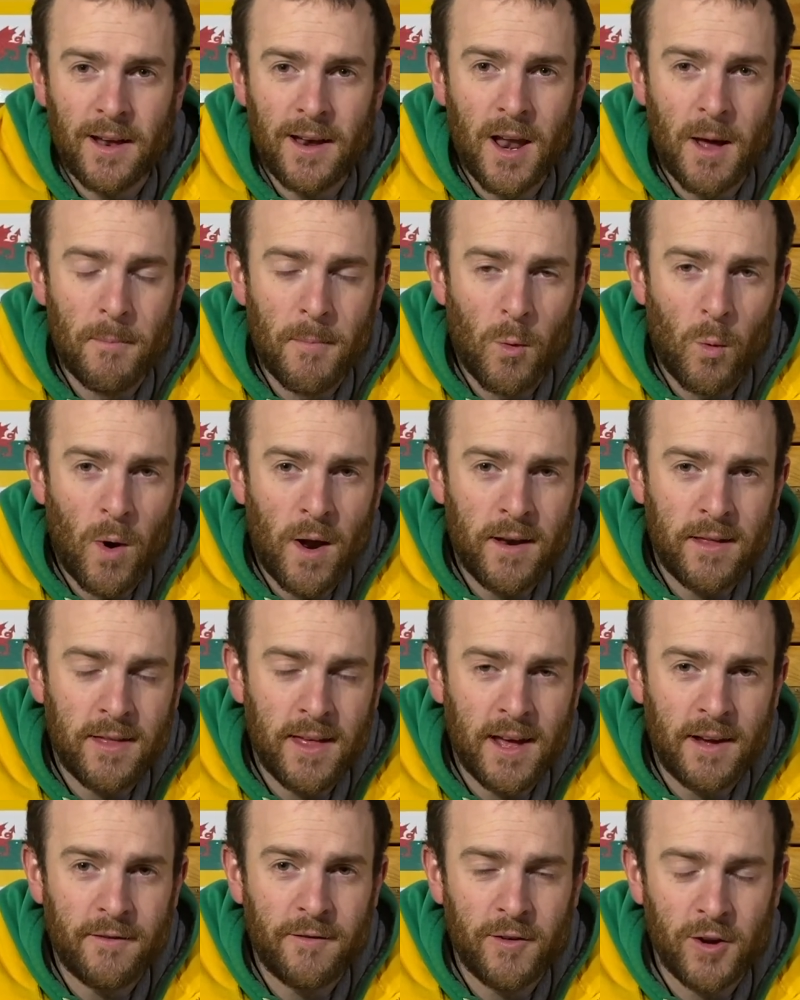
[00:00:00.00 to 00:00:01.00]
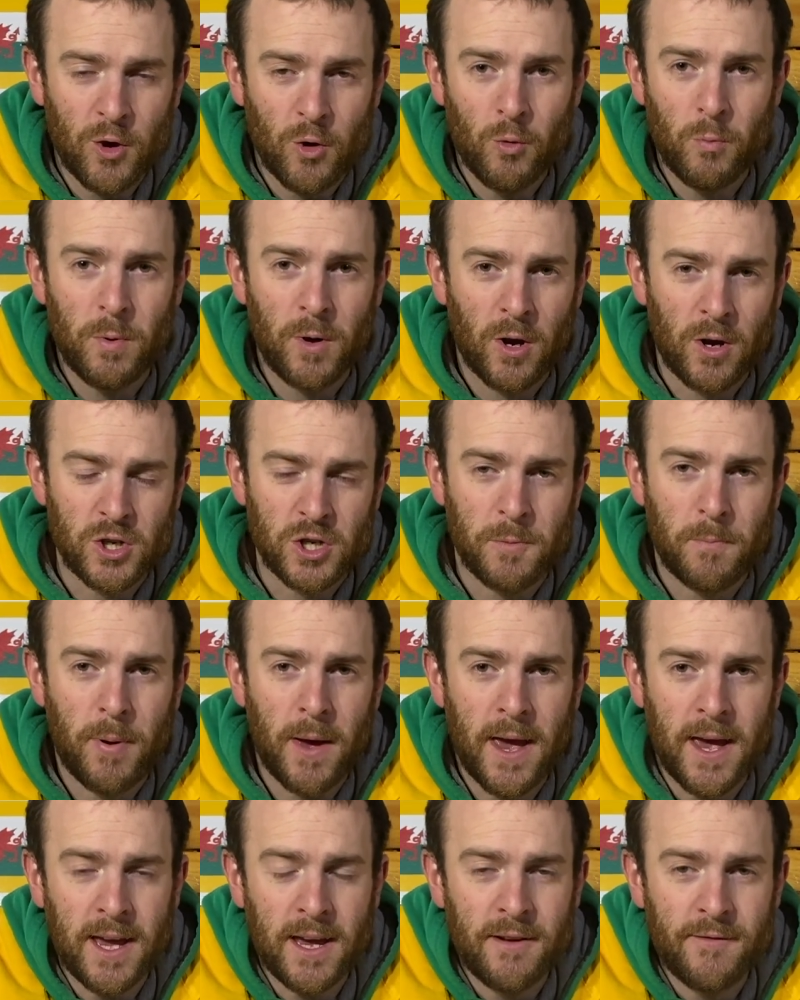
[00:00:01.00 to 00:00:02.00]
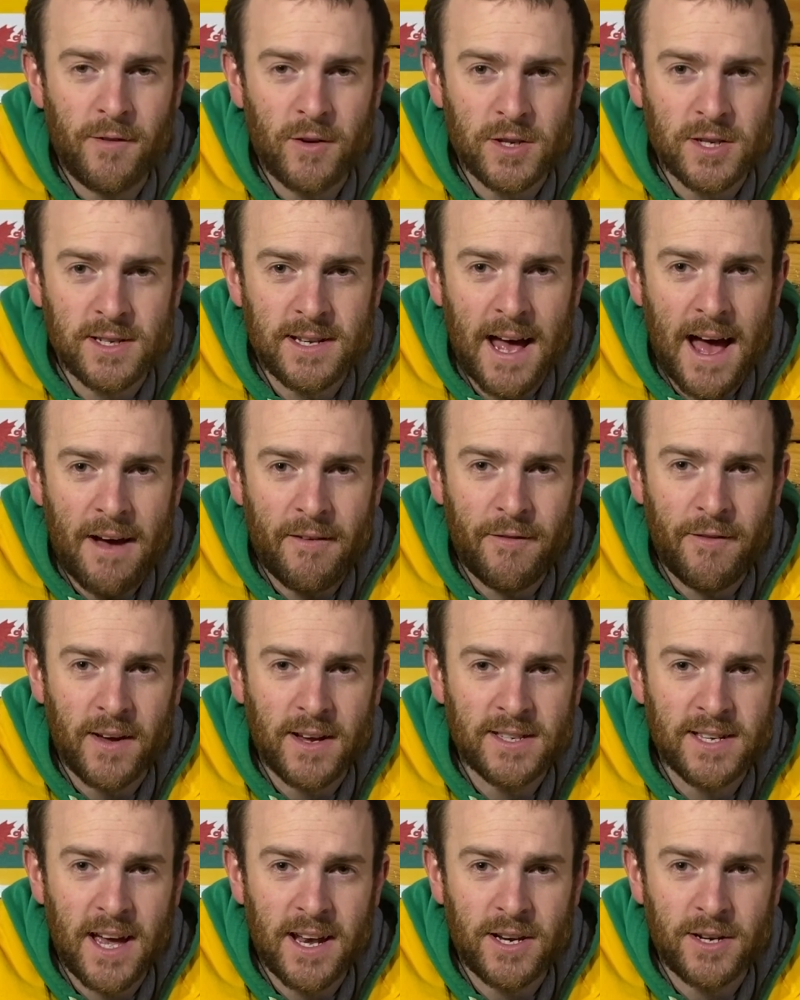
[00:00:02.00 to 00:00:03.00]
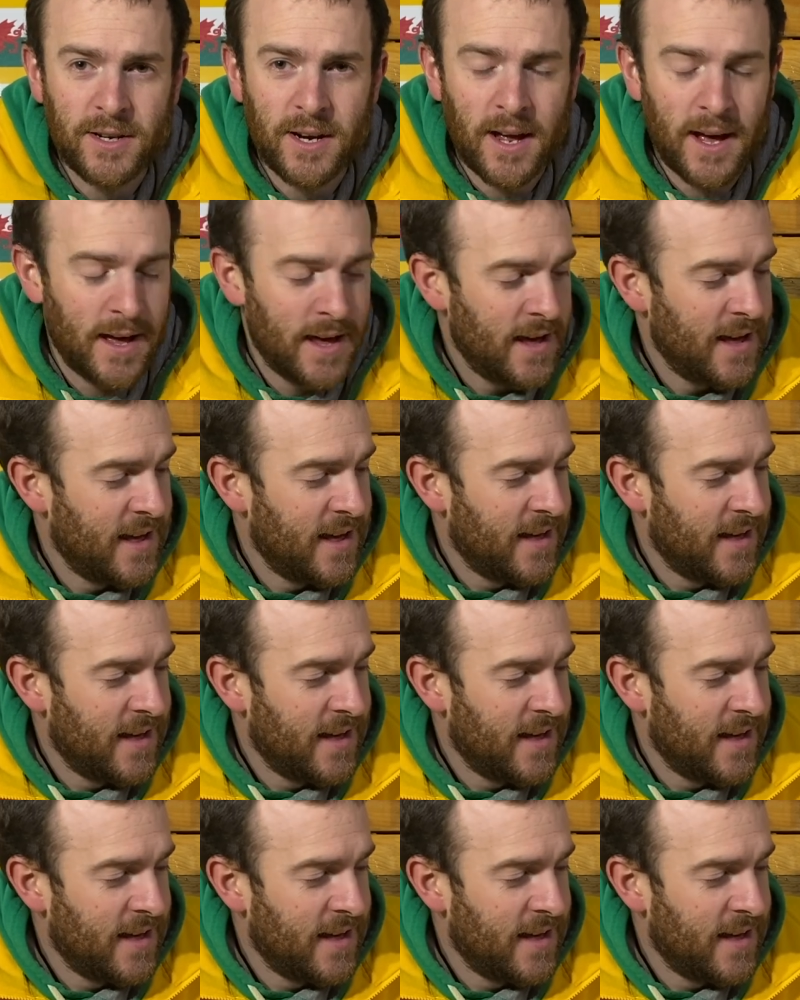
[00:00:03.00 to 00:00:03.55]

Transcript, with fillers: number one thing for you because you're paying for staff, etc.,